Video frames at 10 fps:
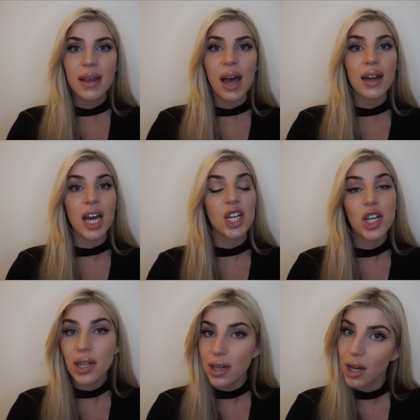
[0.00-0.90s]
and I
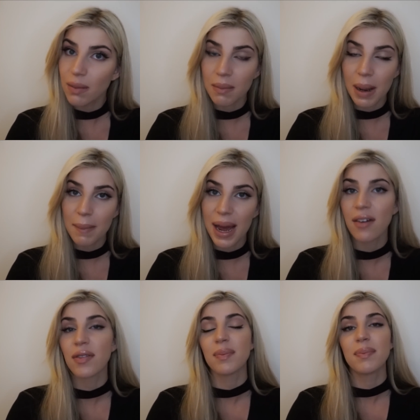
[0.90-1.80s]
couldn't open my
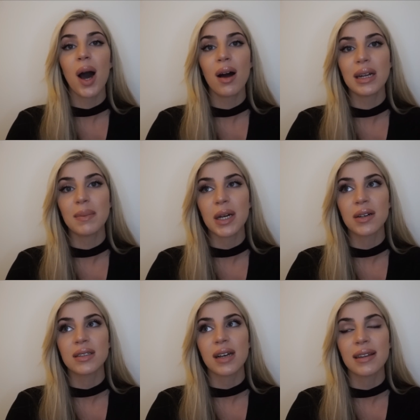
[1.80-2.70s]
mouth, partly
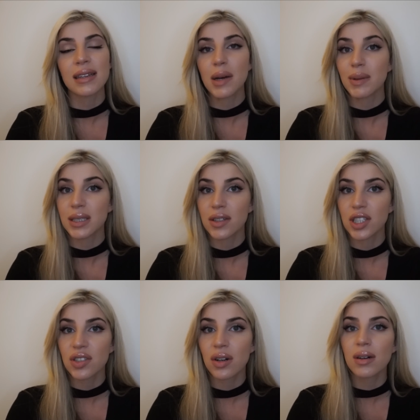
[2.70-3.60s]
because I think they were so
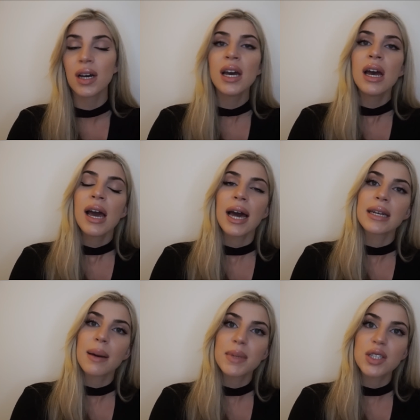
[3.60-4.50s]
strong,
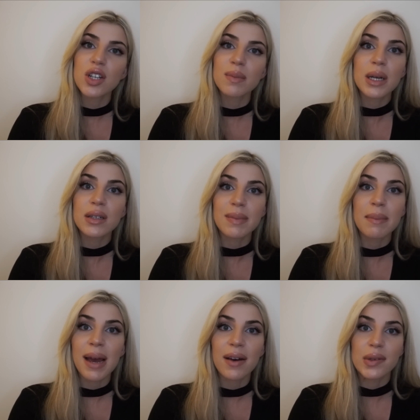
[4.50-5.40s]
and number 2 because my
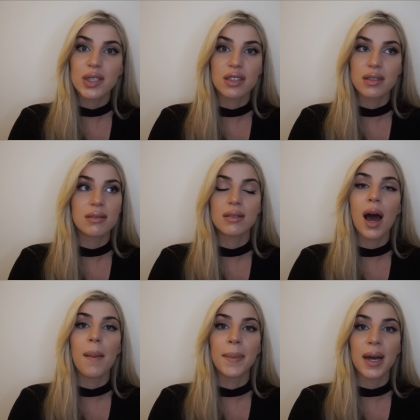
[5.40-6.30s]
mouth was just
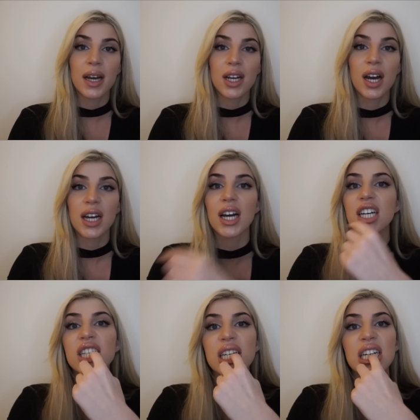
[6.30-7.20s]
numb, like I
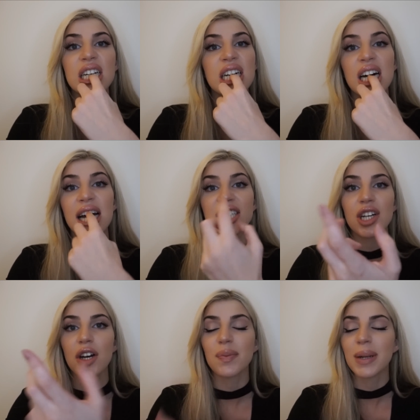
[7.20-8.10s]
couldn't
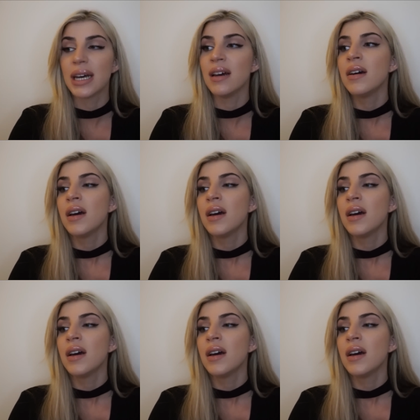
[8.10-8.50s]
actually open it.